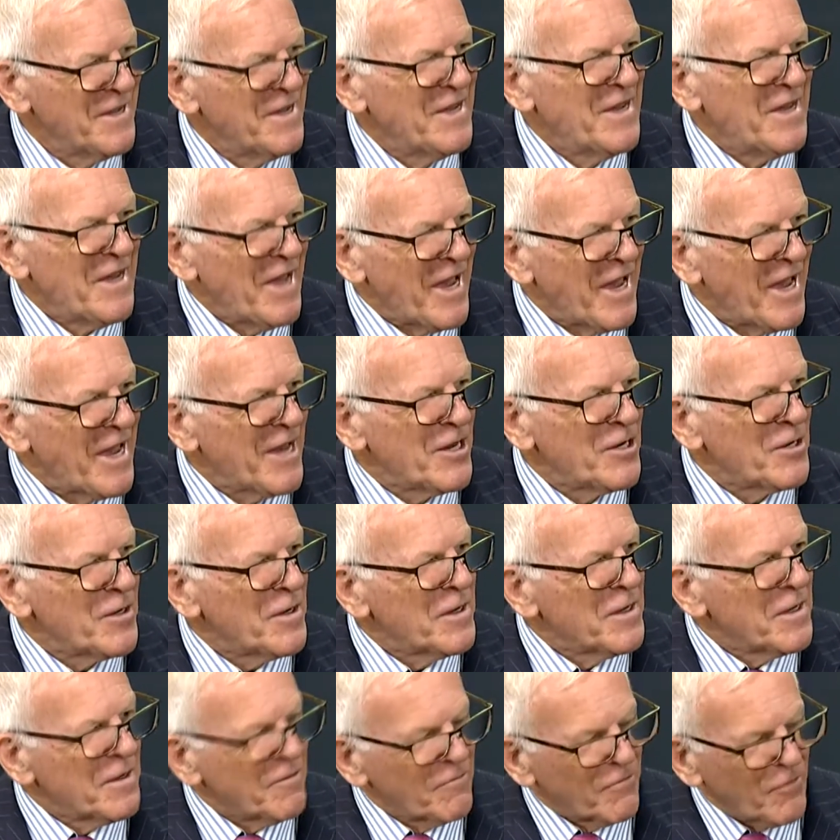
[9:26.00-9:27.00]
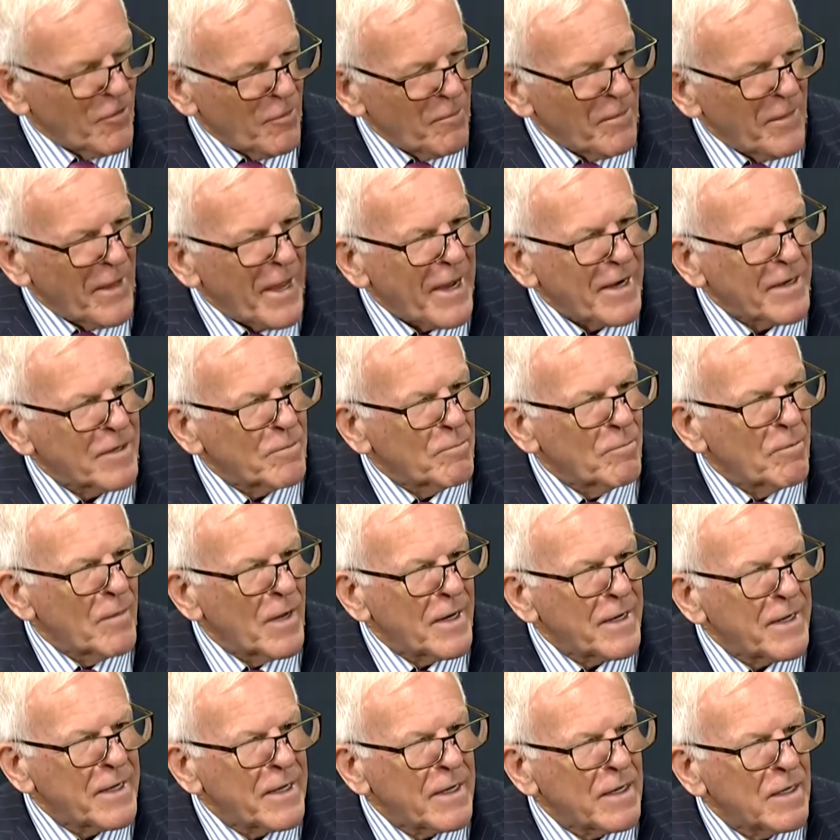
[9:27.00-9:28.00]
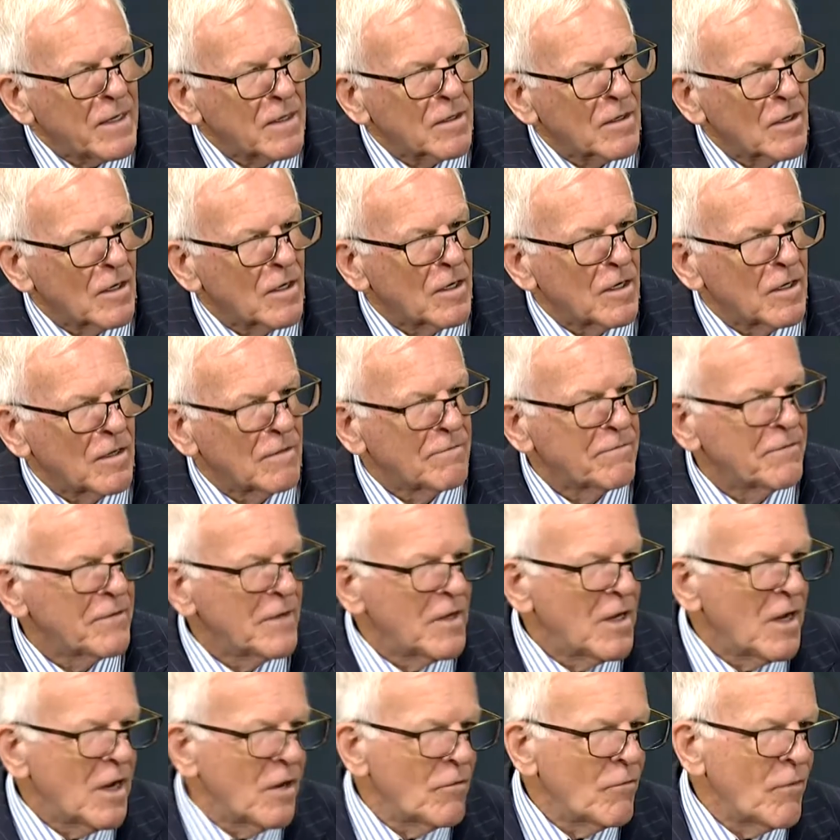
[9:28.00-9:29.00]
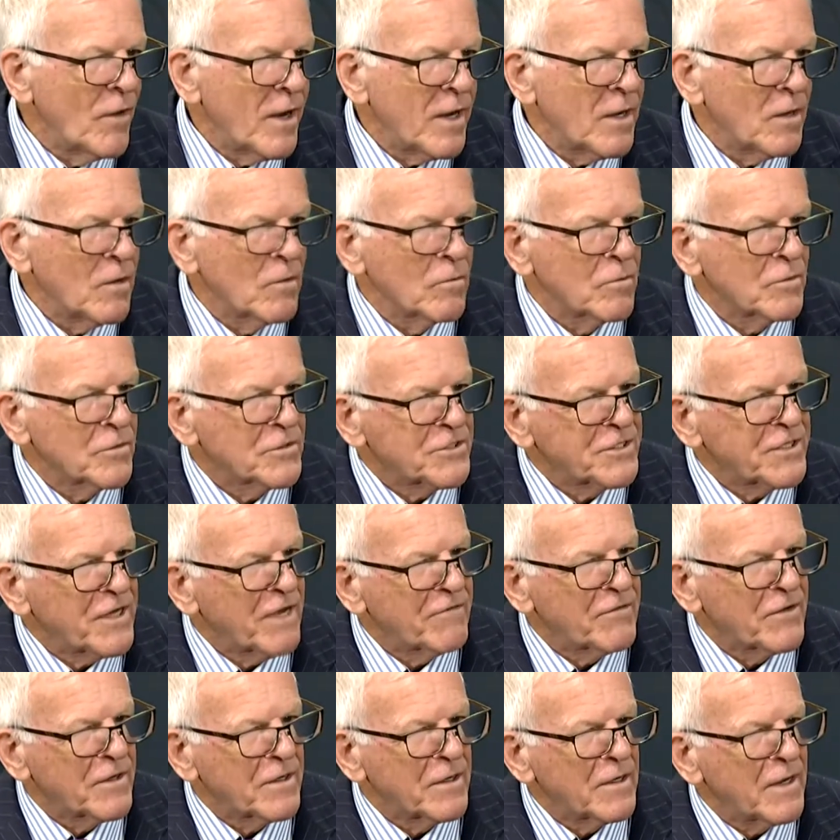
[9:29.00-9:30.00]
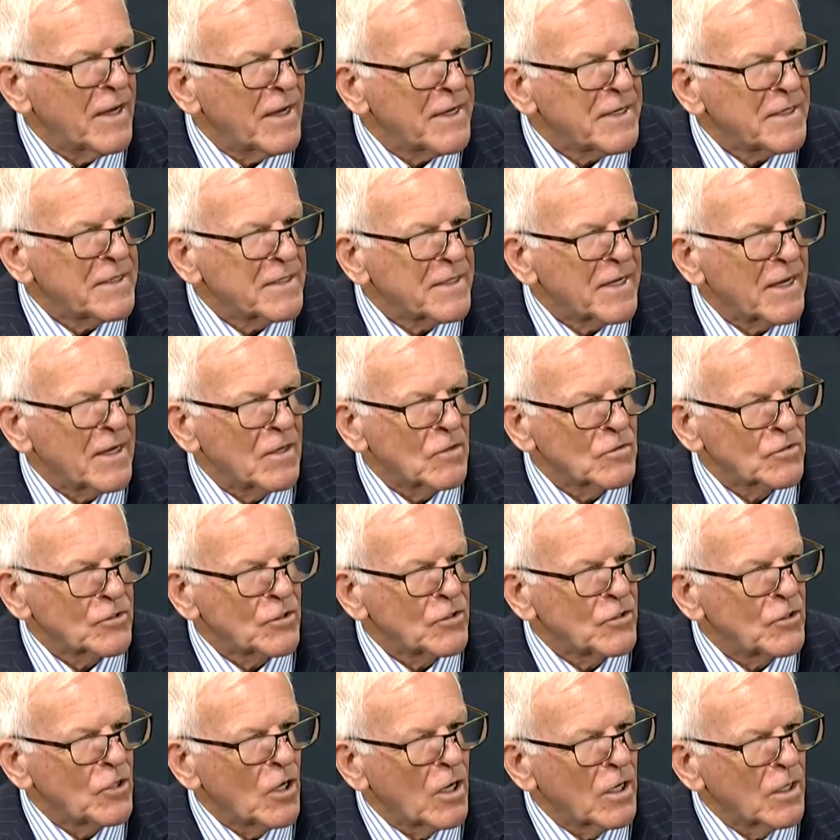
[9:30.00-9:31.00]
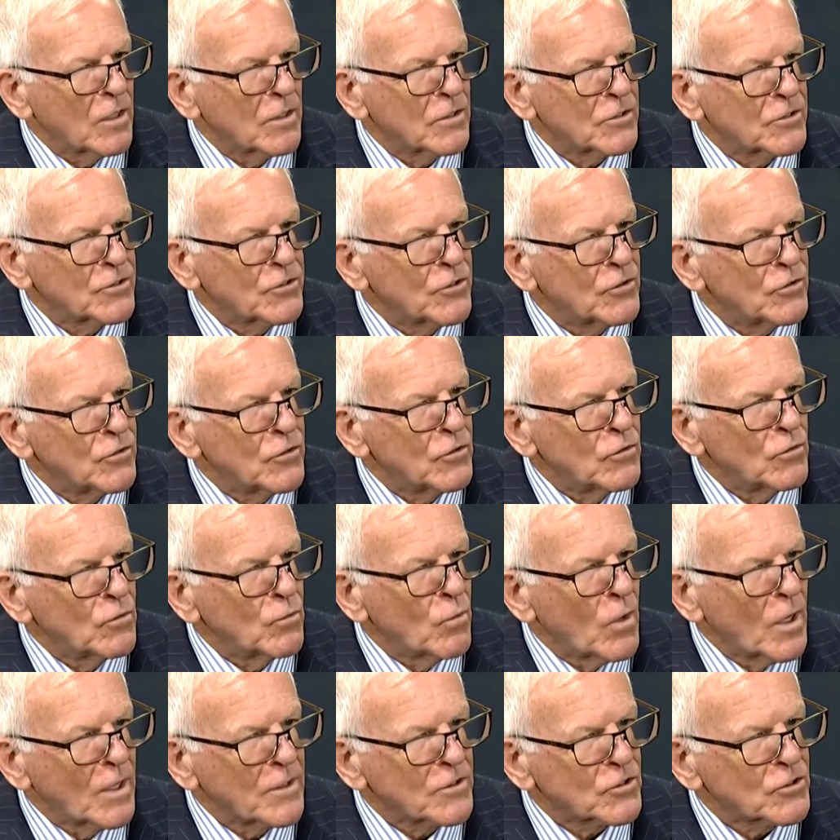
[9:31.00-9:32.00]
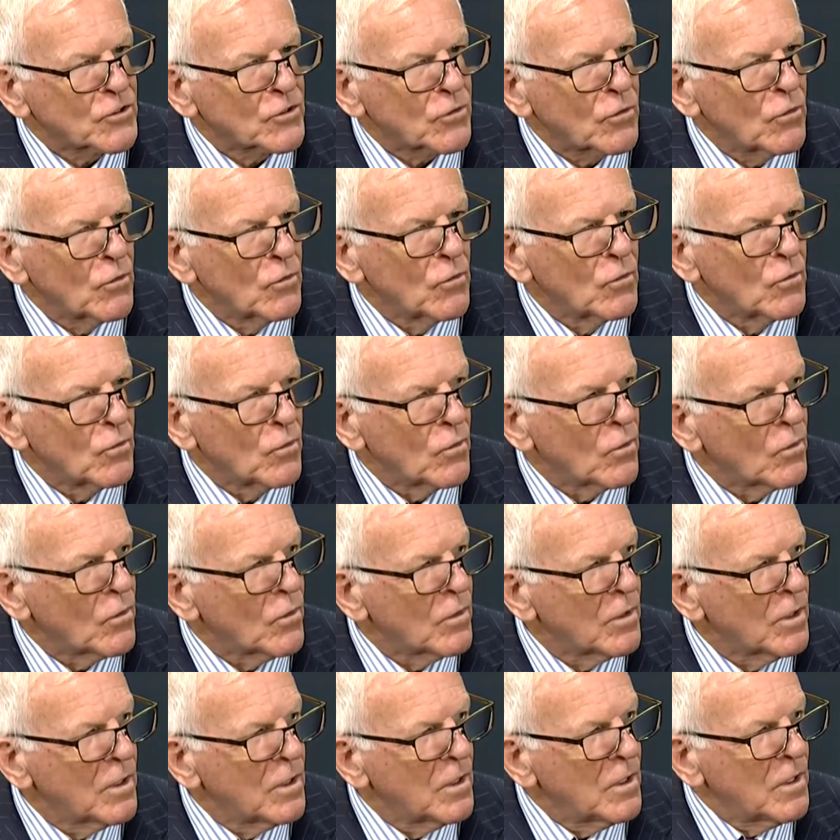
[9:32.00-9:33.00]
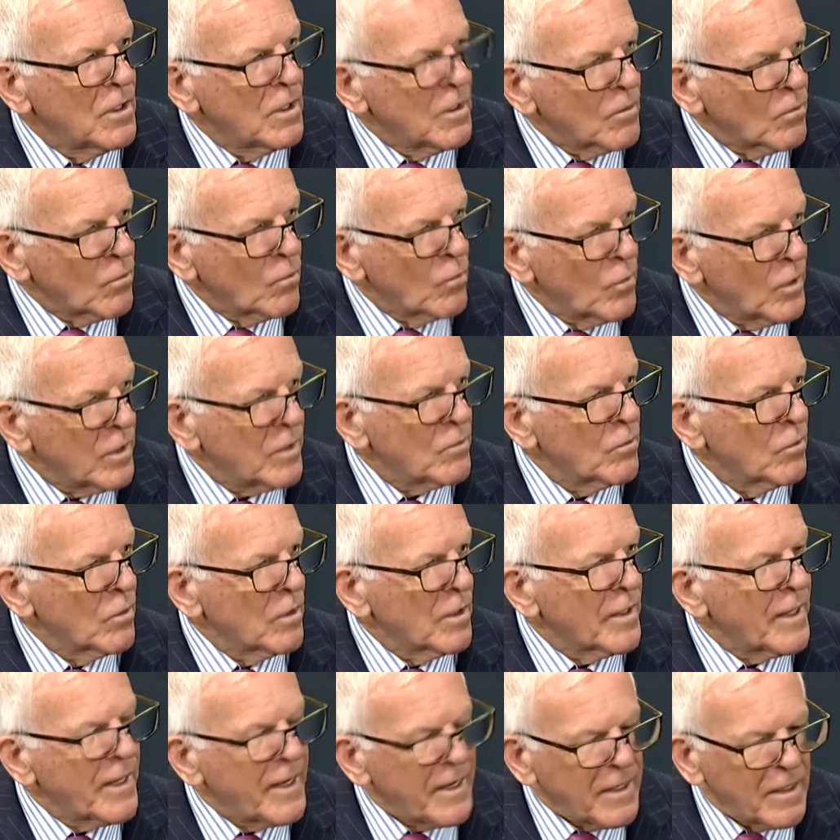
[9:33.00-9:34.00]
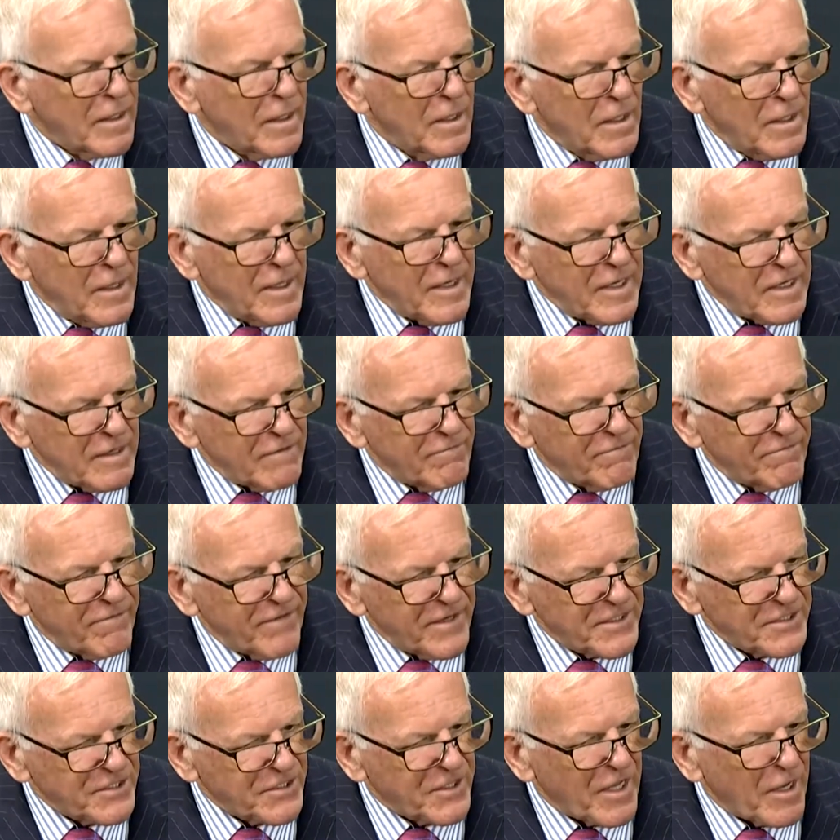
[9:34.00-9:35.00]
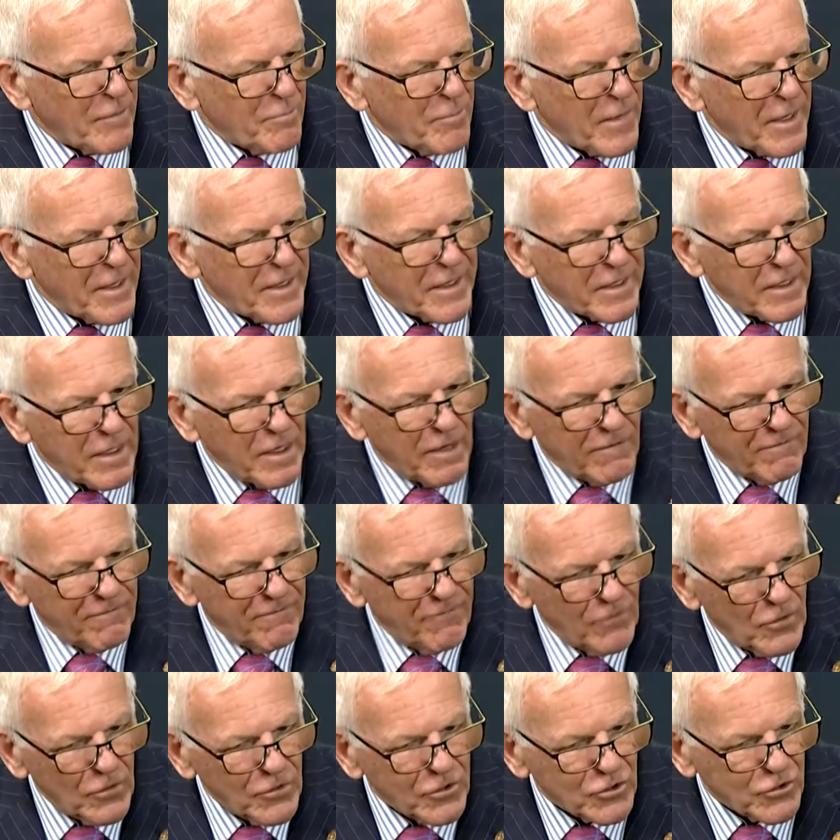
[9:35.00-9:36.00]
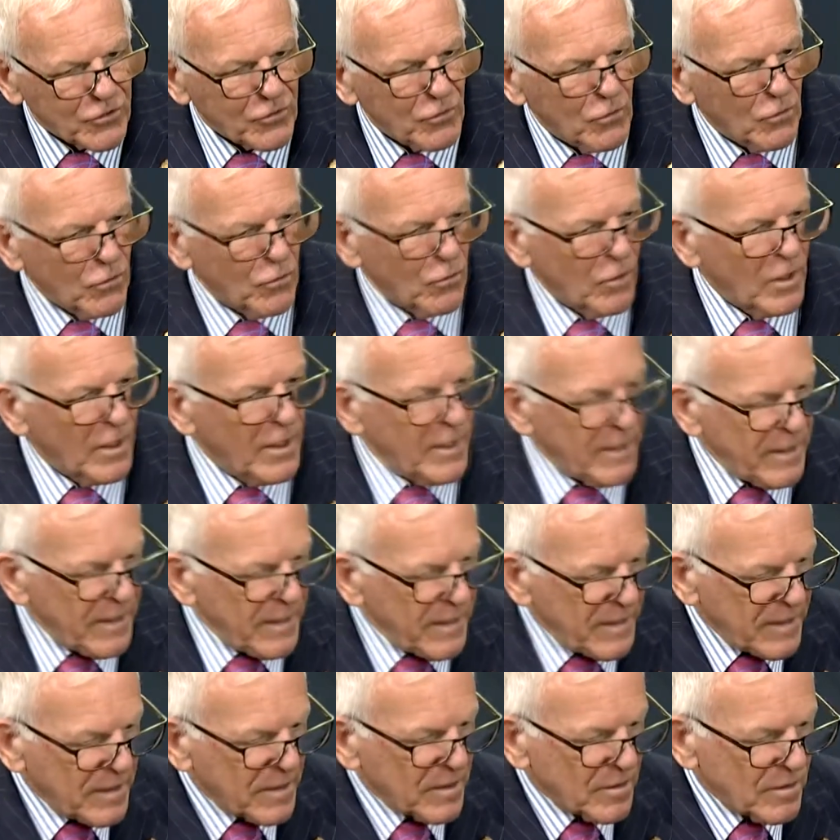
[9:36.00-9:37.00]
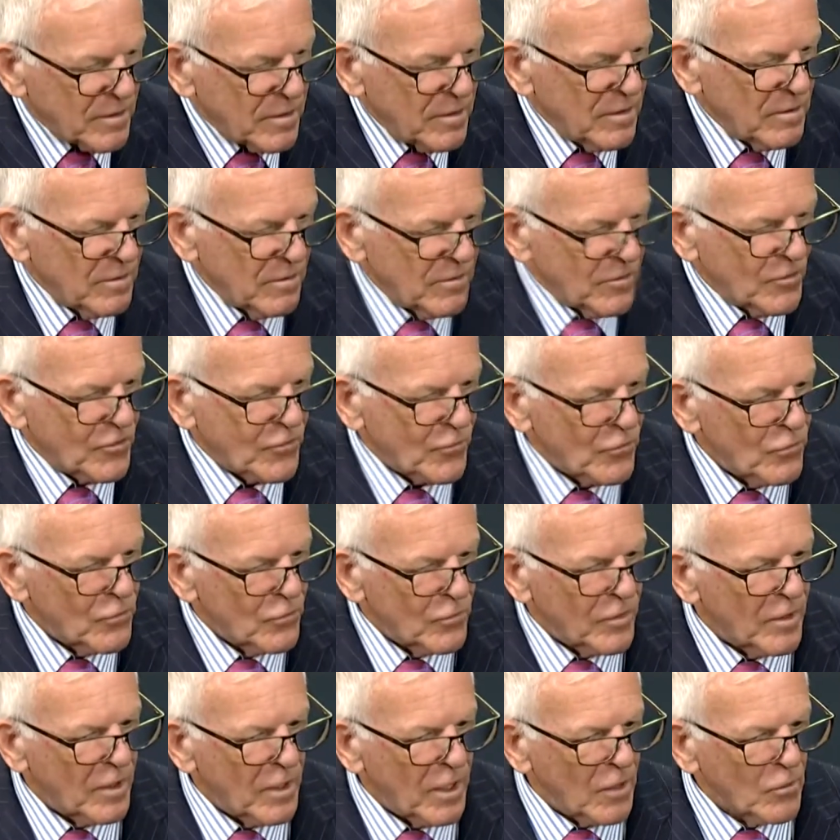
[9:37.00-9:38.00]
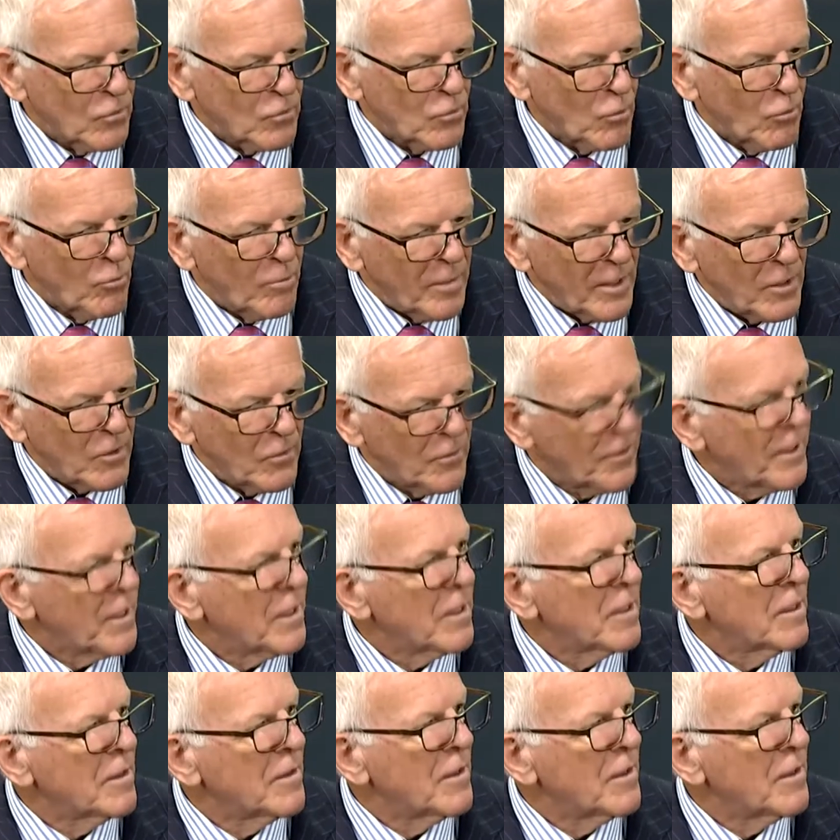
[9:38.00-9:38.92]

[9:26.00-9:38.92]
And from that money of around $7,000–8,000 to do one school, we will then invest that money for the school through the local builder, the